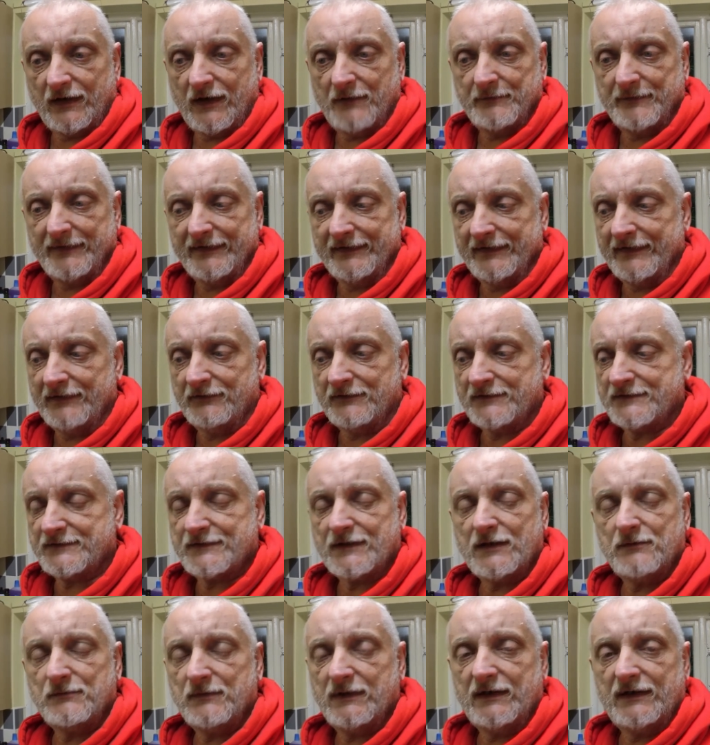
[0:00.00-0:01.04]
I mean, there are
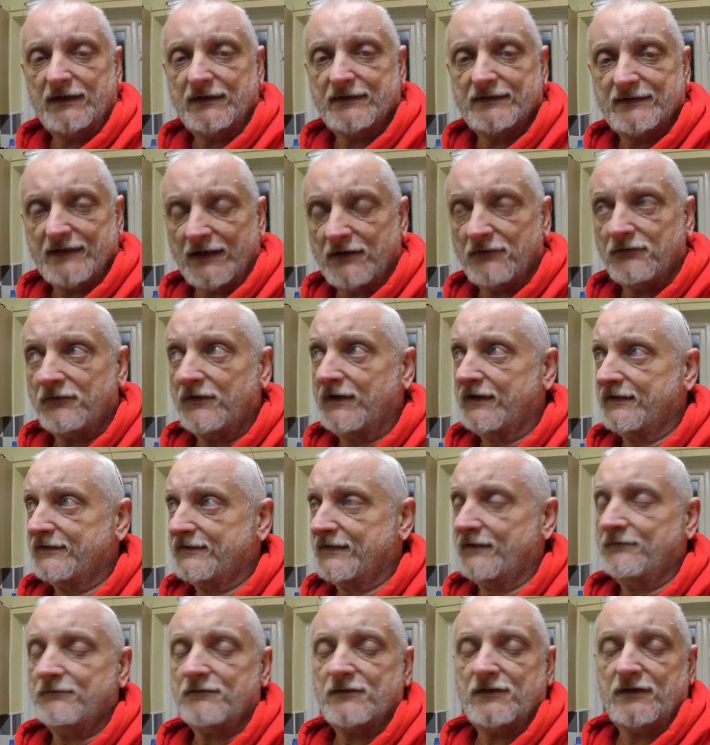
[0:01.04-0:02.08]
so many derelict
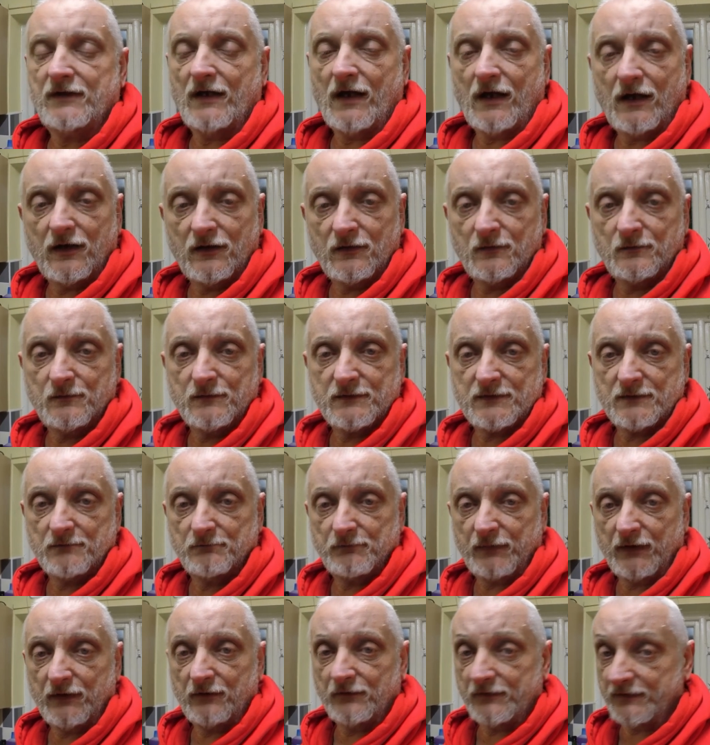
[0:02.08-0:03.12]
empty homes and
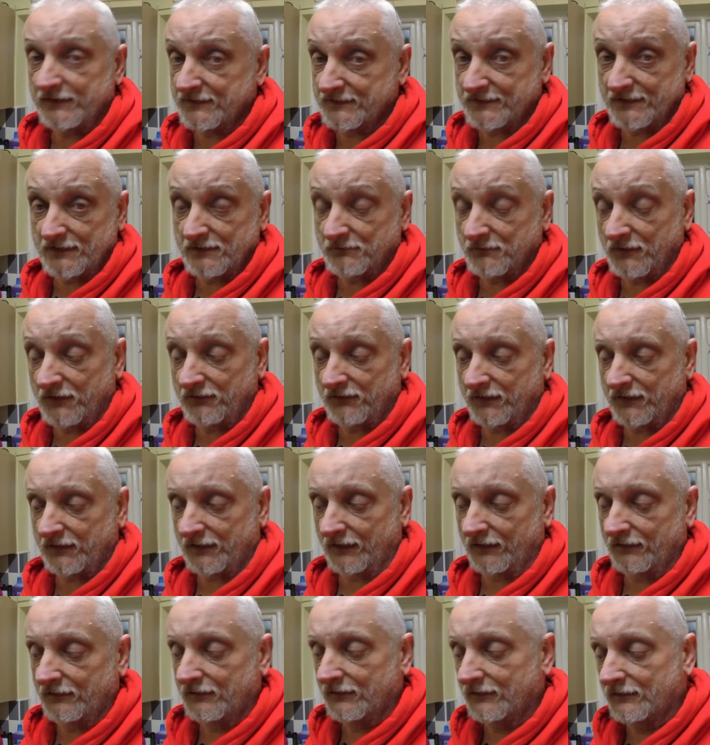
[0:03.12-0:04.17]
buildings in
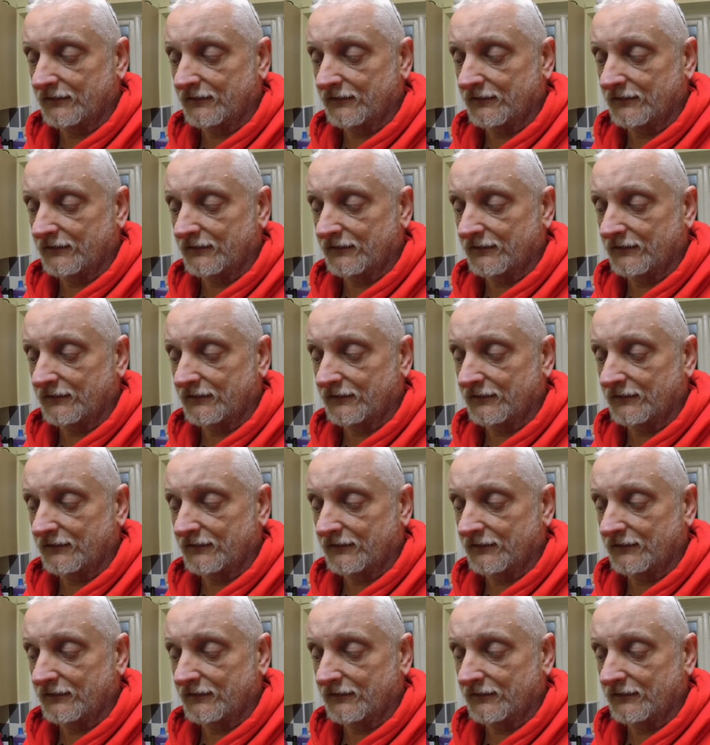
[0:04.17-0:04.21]
America